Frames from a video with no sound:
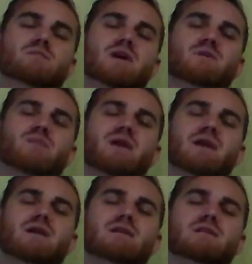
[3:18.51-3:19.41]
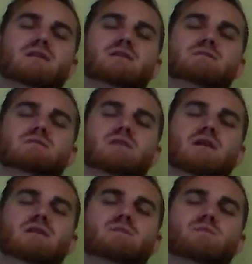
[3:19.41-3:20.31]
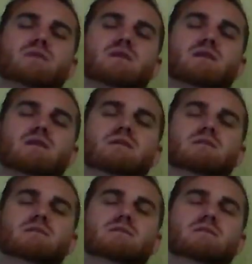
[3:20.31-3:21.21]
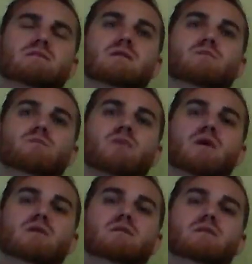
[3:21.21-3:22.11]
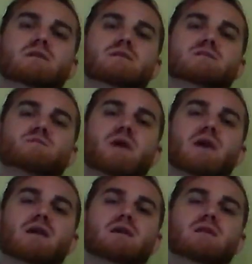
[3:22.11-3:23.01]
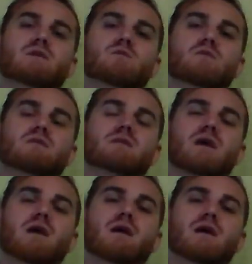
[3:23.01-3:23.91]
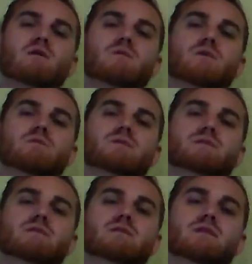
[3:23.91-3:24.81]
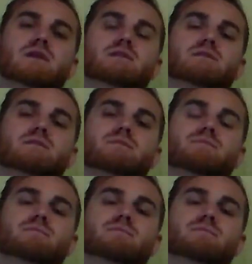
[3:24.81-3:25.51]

My pain is not me. I am borrowing this pain and one day I will return it.